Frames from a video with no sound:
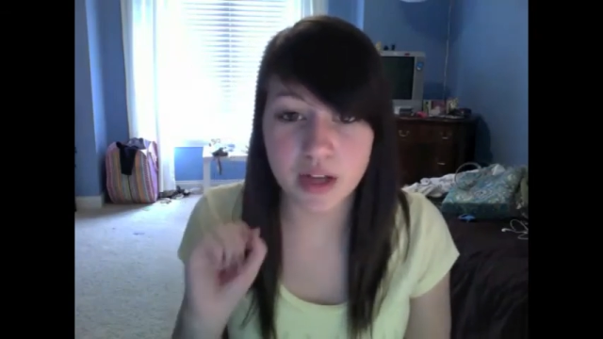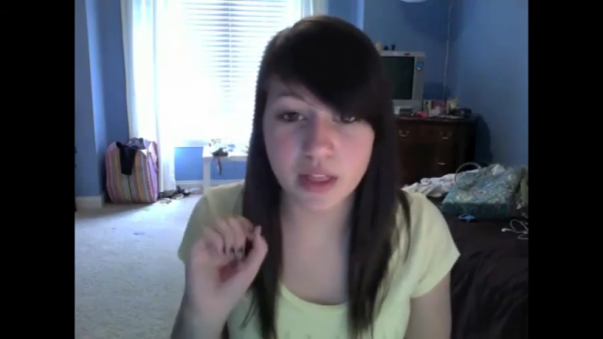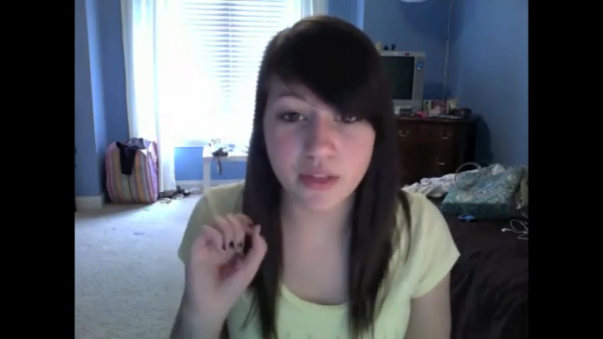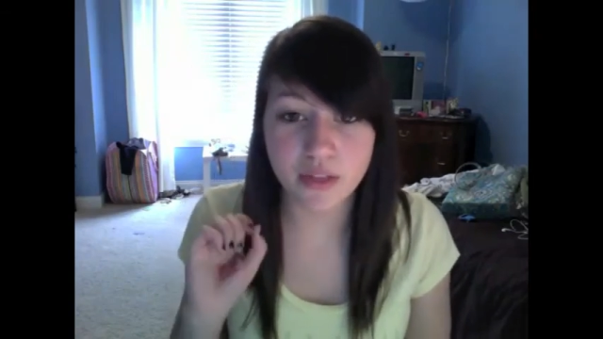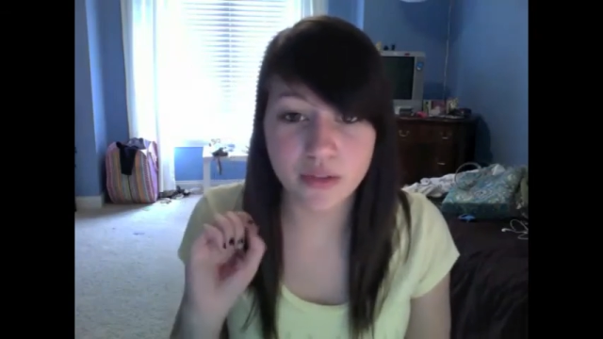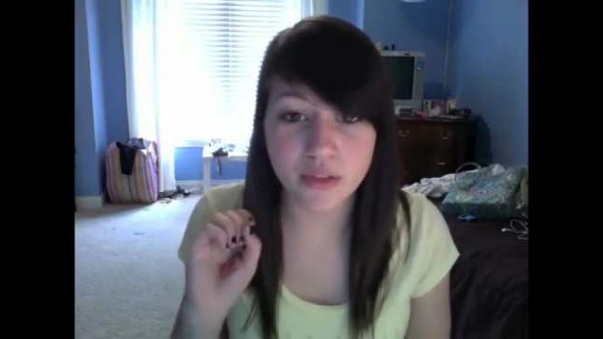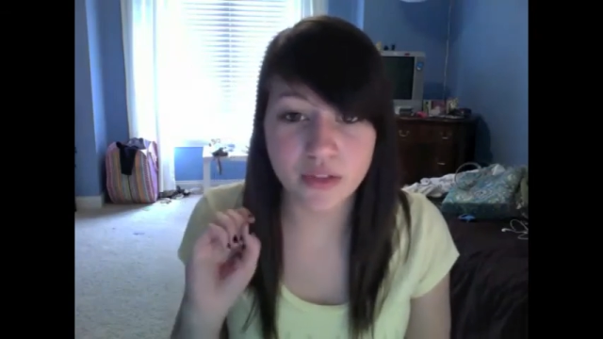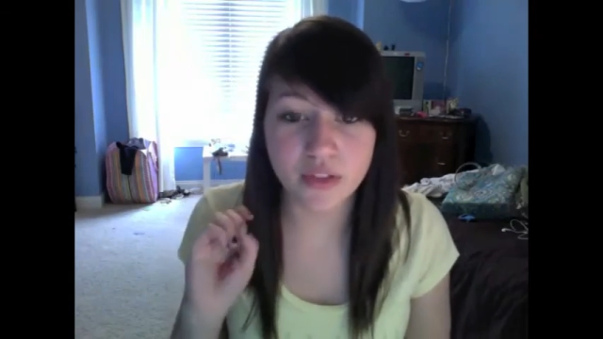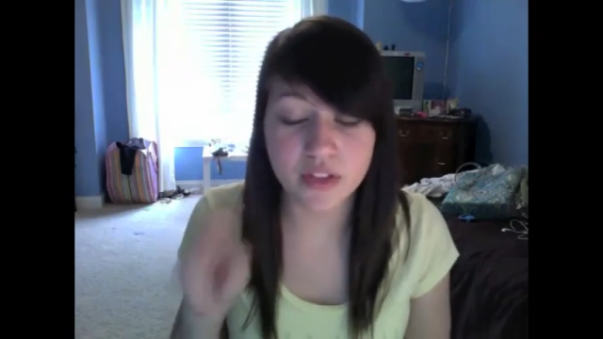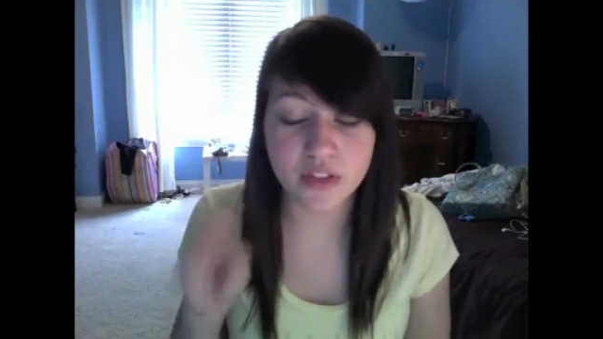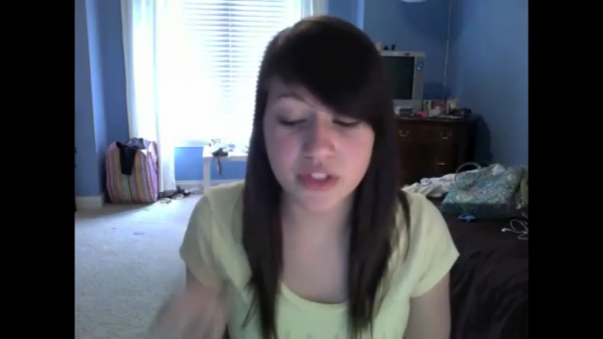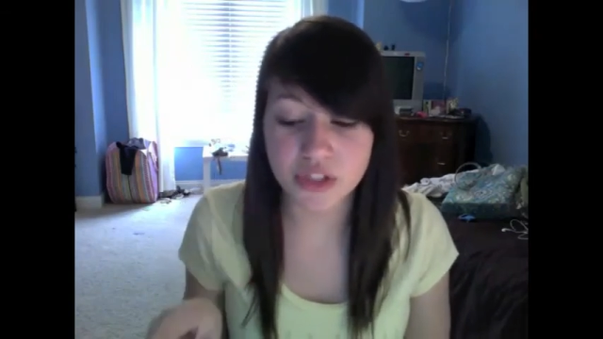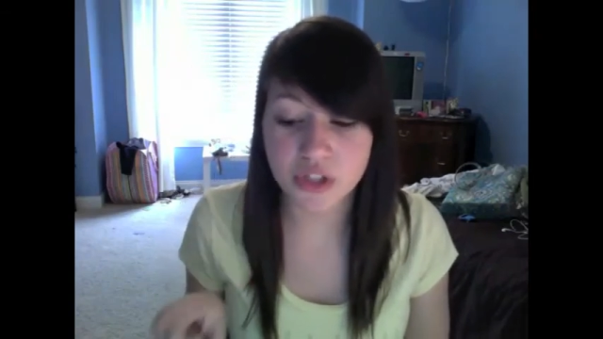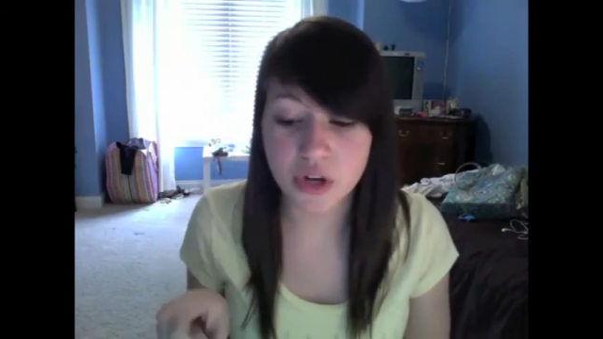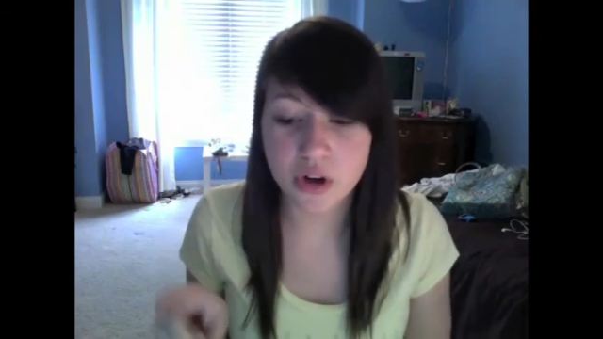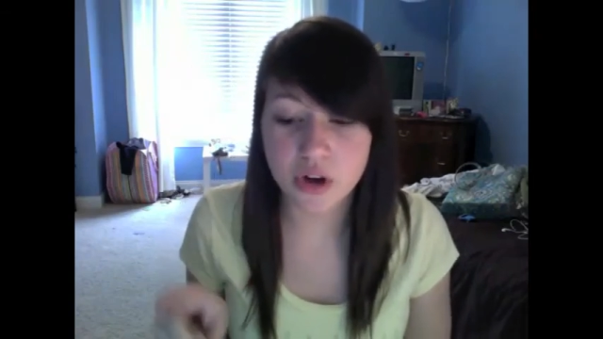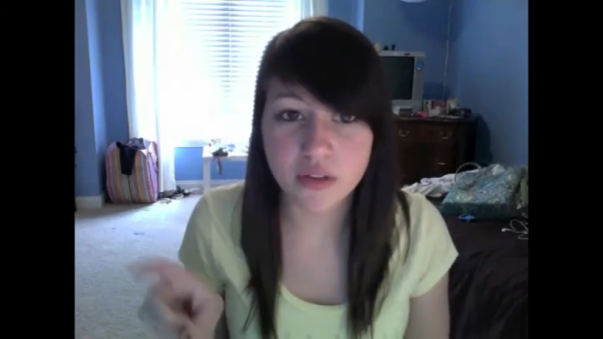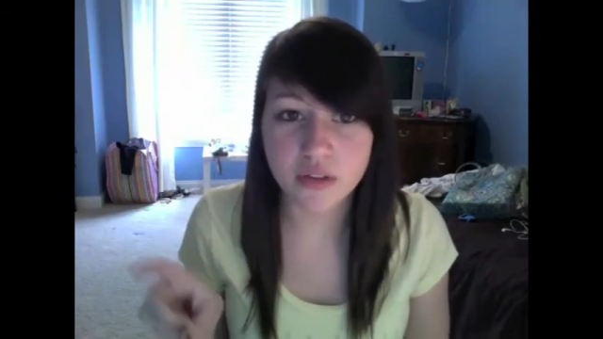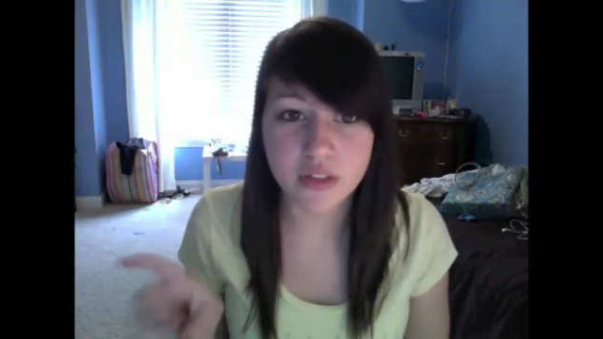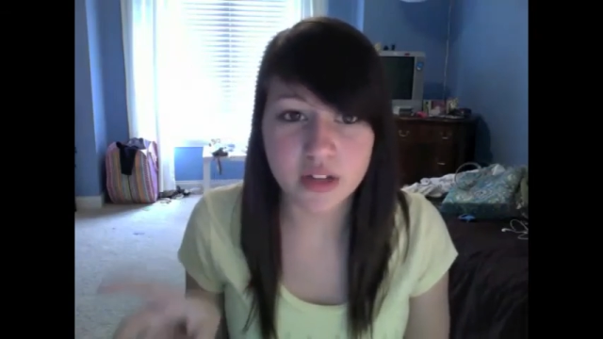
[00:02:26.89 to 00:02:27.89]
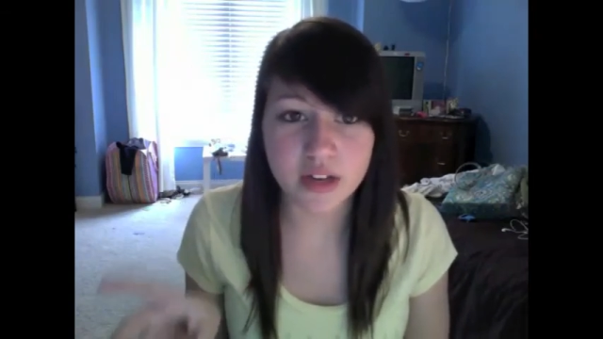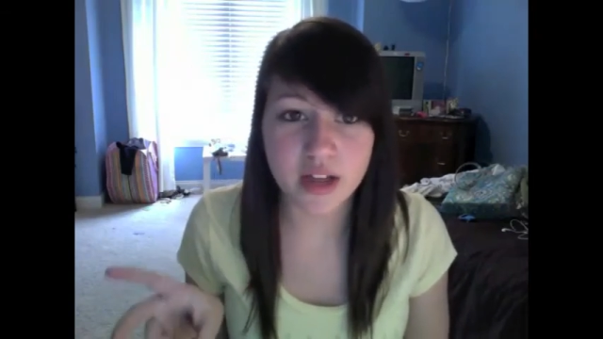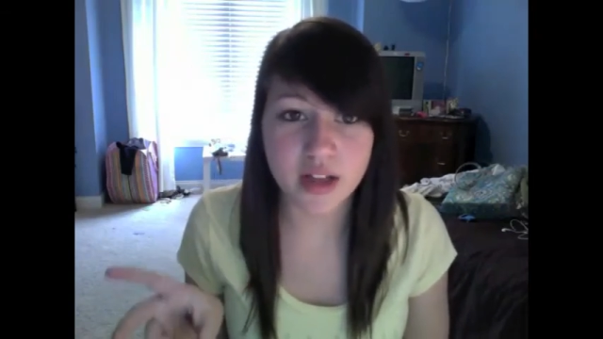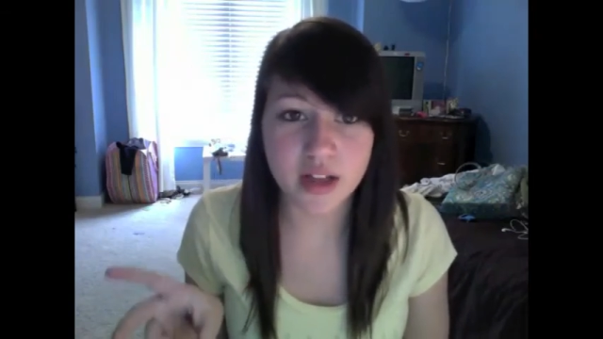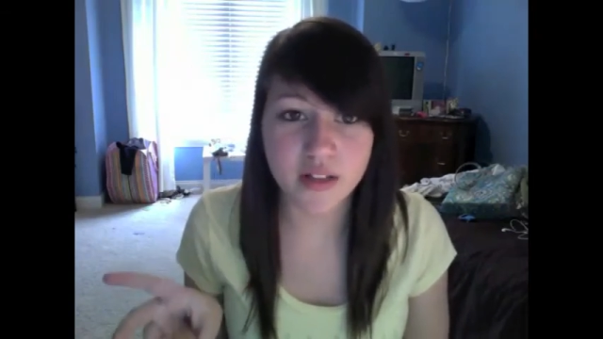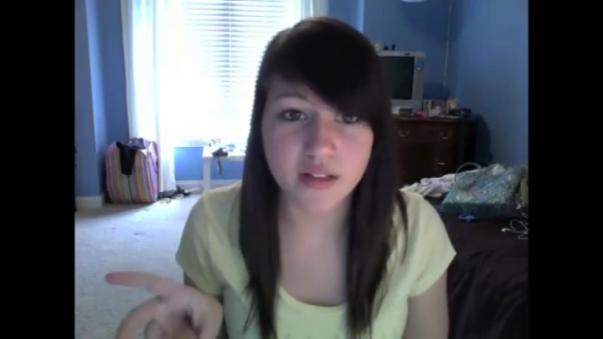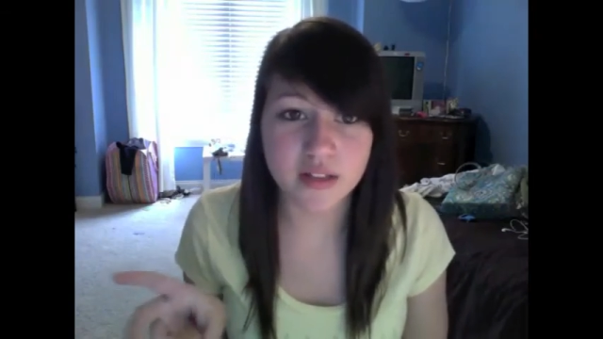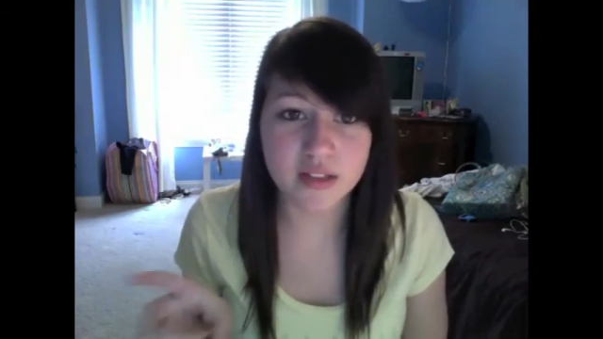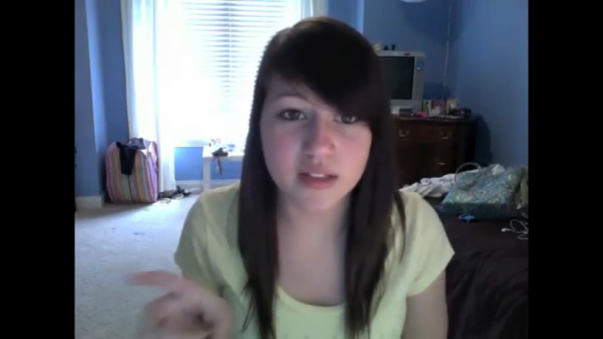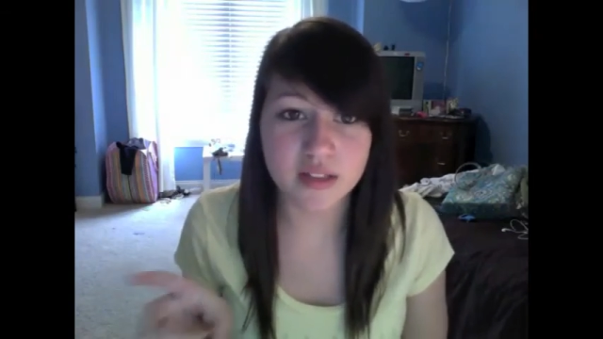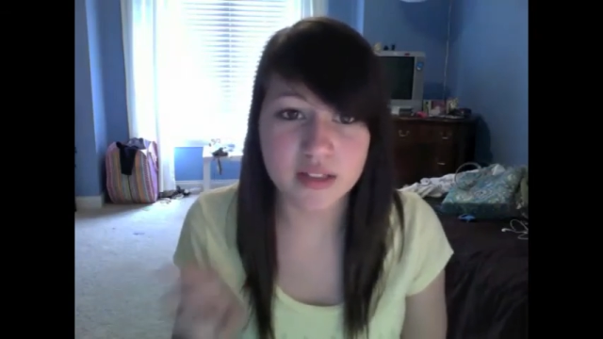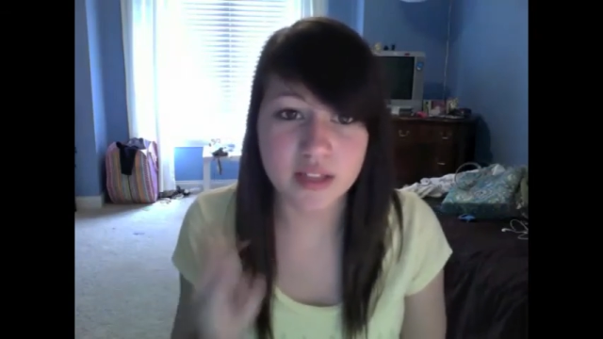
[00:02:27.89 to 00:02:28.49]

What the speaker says: other than the song, the necklace,